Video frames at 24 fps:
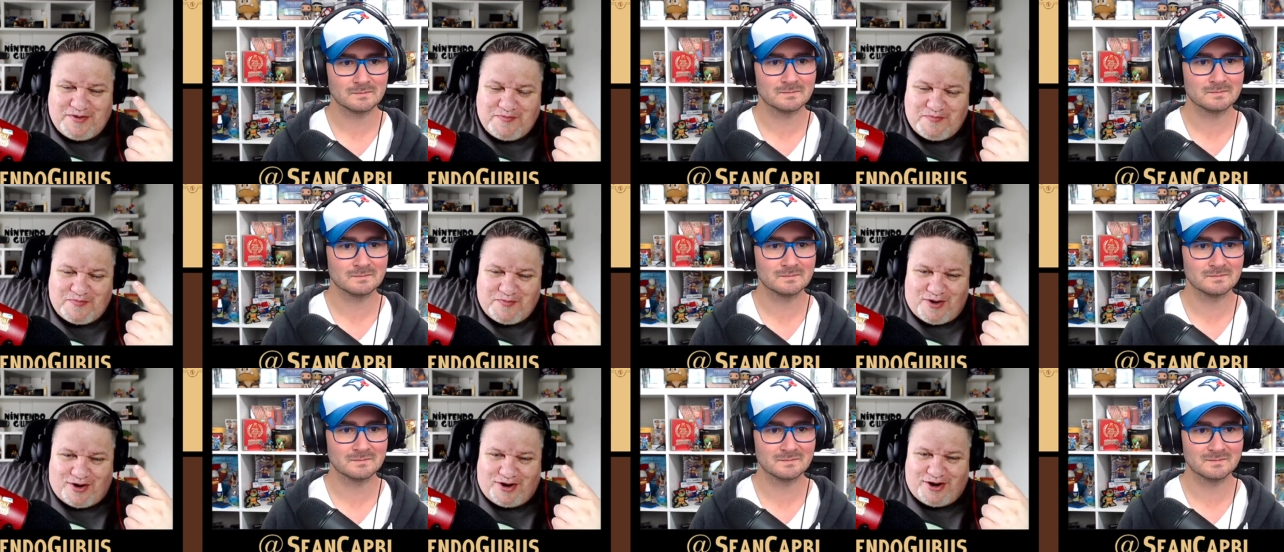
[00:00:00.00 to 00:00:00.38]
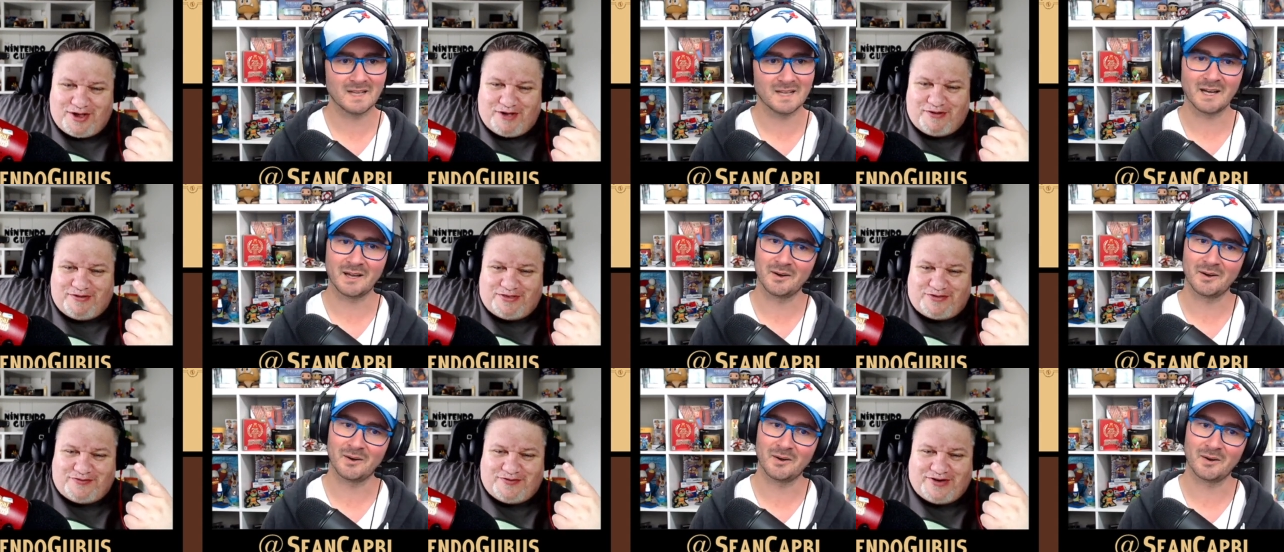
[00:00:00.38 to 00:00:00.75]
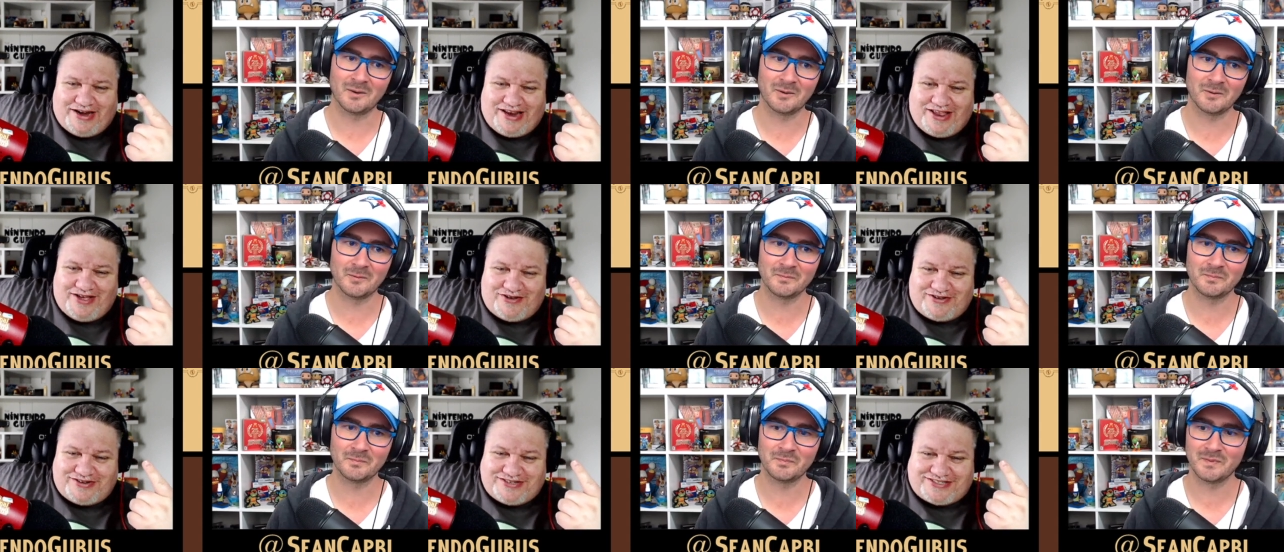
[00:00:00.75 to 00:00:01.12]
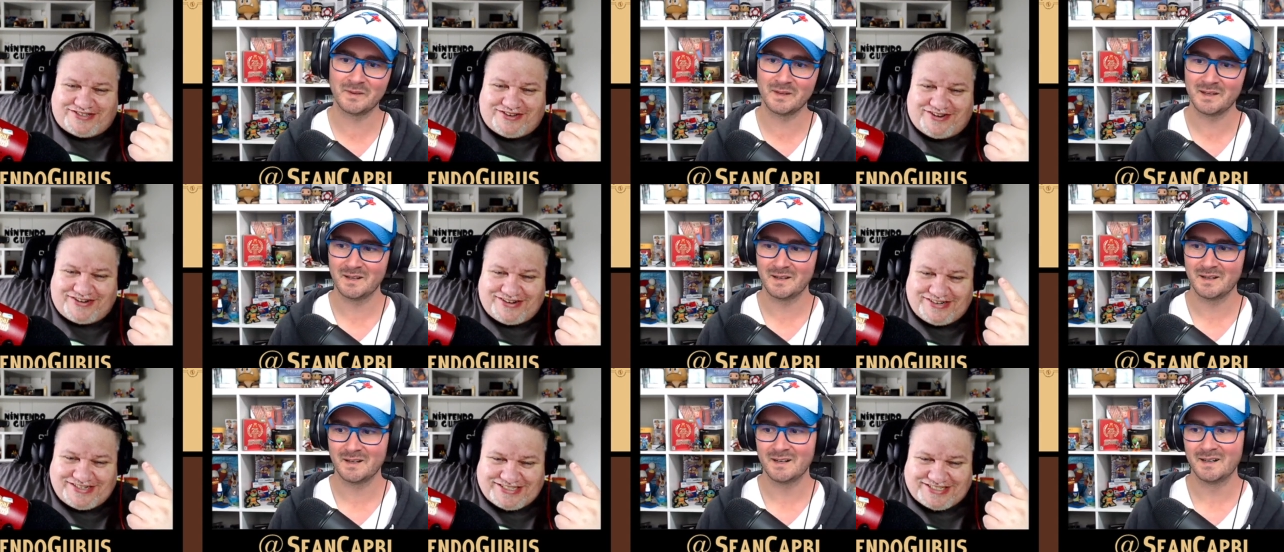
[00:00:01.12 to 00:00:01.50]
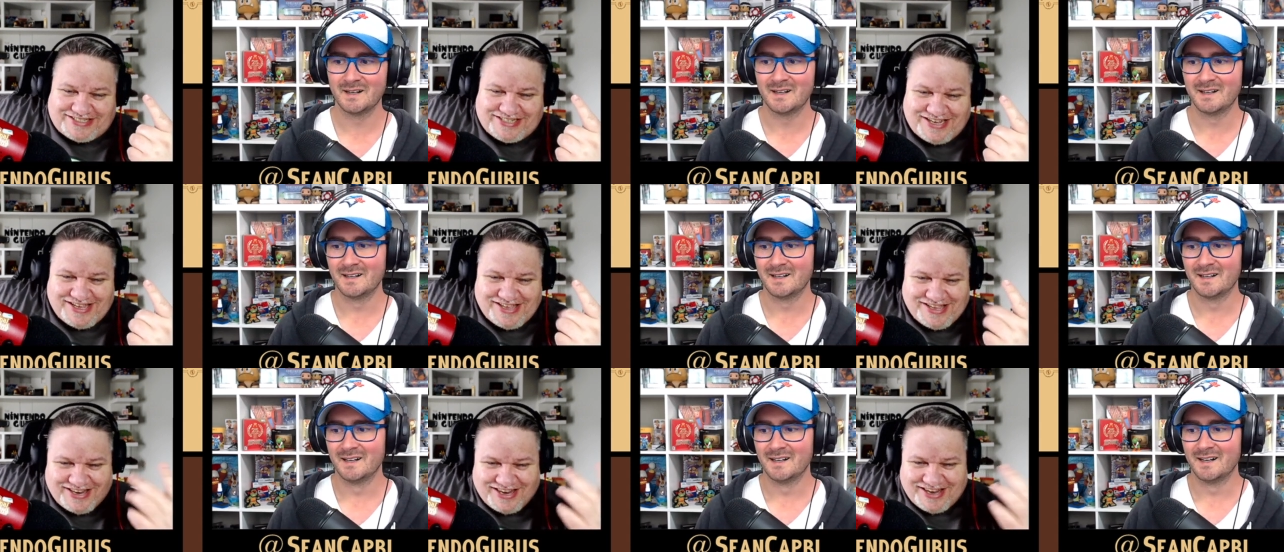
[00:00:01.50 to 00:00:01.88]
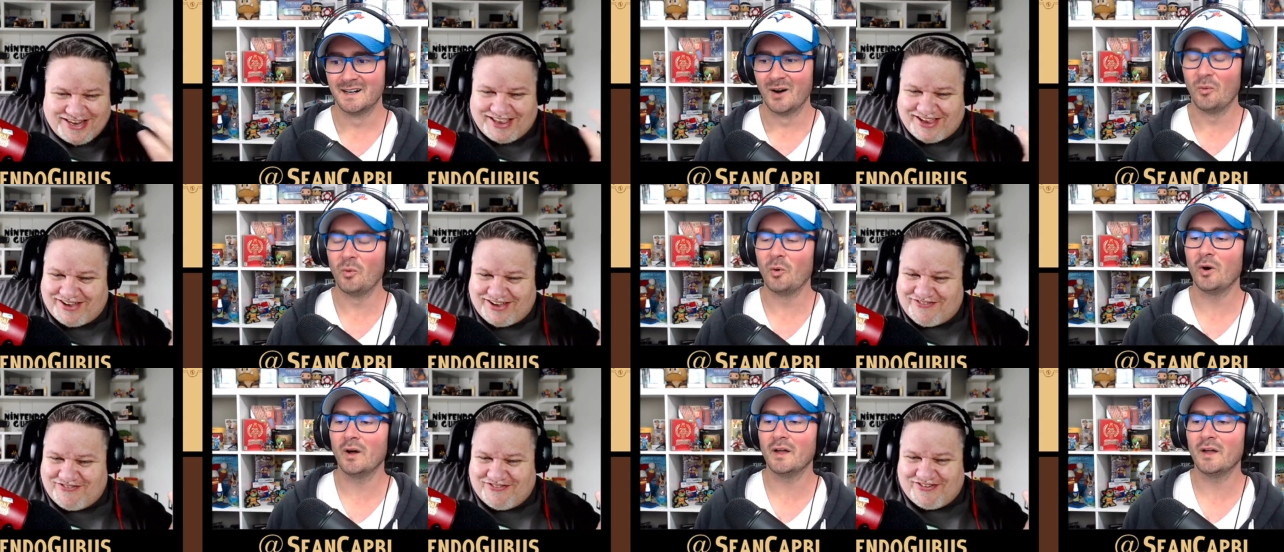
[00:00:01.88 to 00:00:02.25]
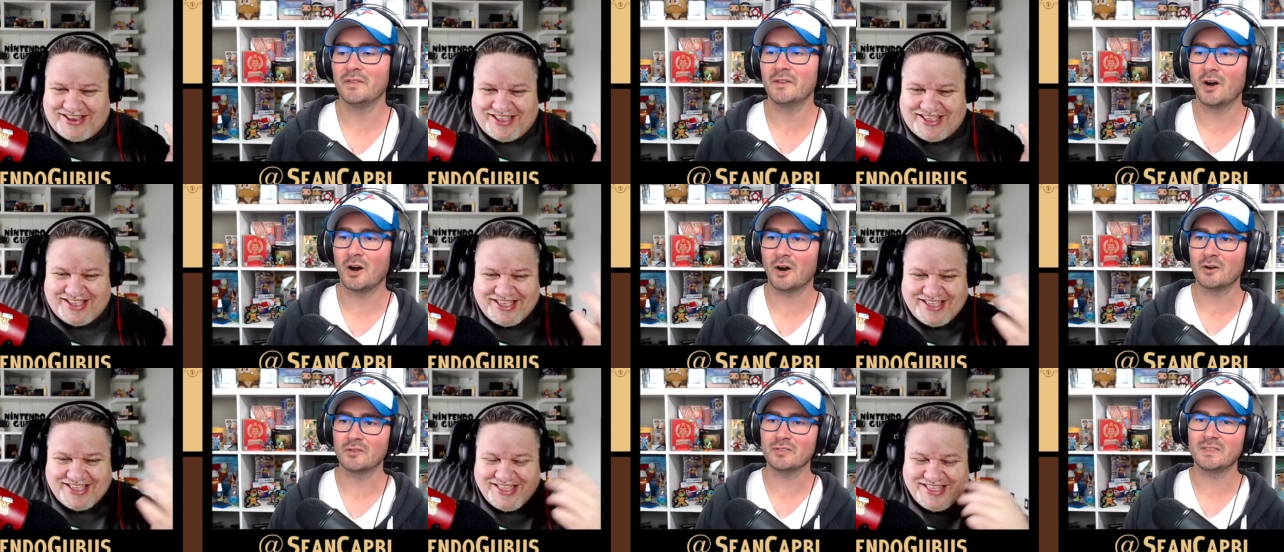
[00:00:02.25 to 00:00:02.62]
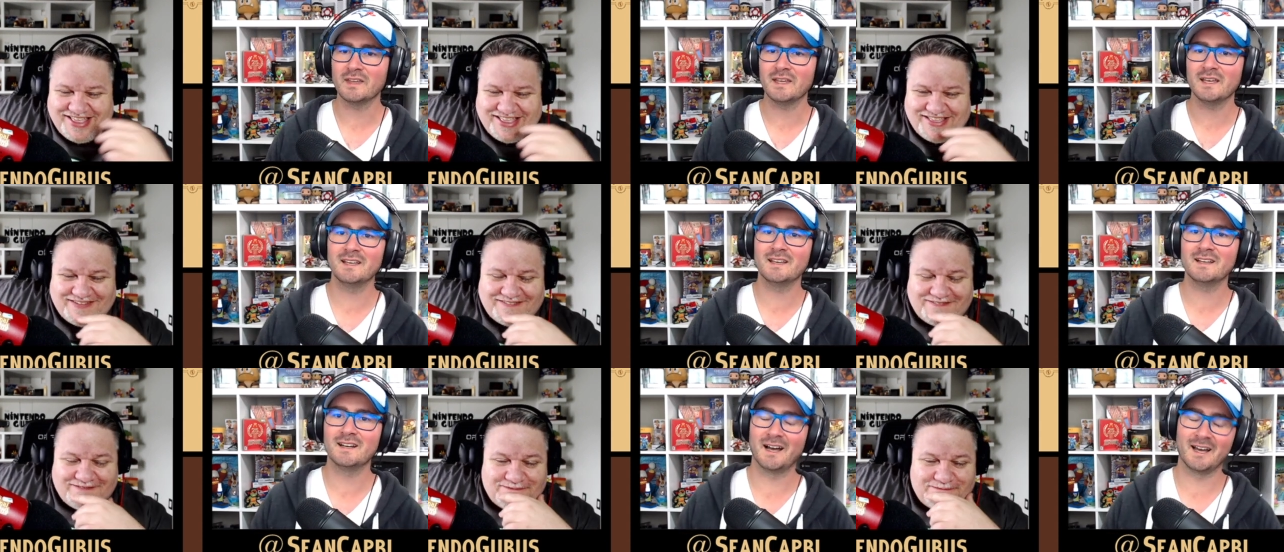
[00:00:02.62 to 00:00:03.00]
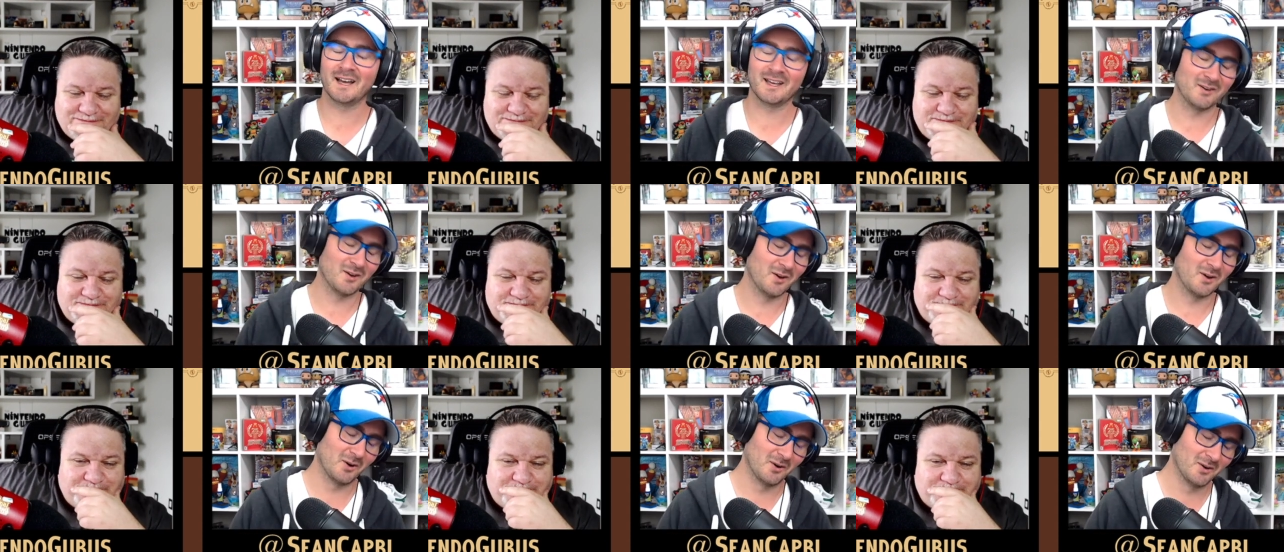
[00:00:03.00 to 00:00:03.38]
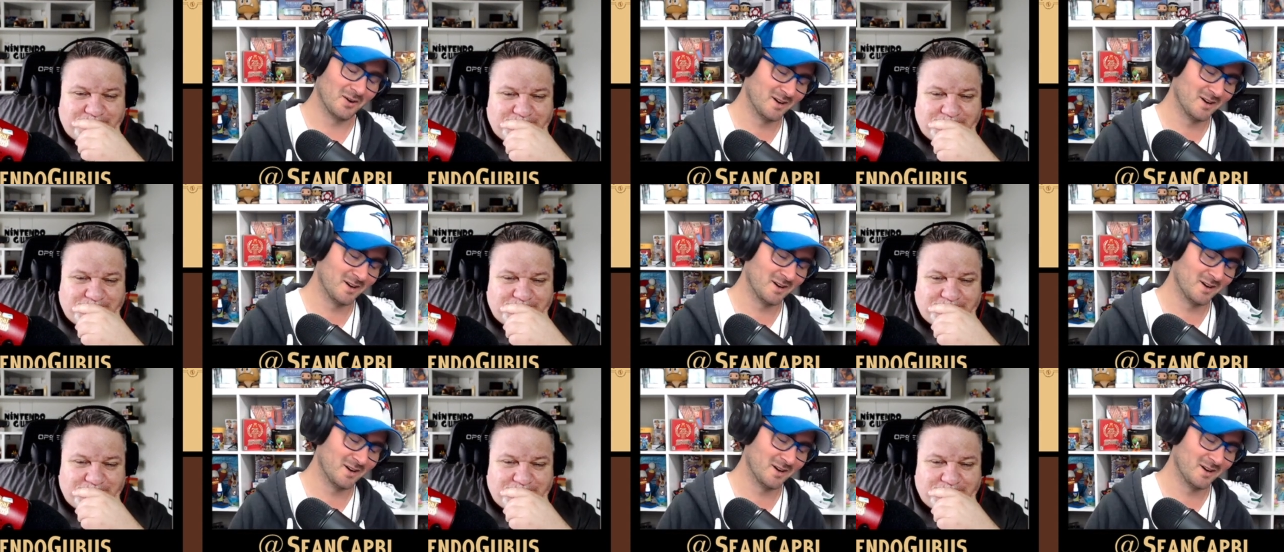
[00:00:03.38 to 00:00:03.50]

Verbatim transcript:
Speaker 1: Mario 3D All Stars.
Speaker 2: Well, and aren't they? I know.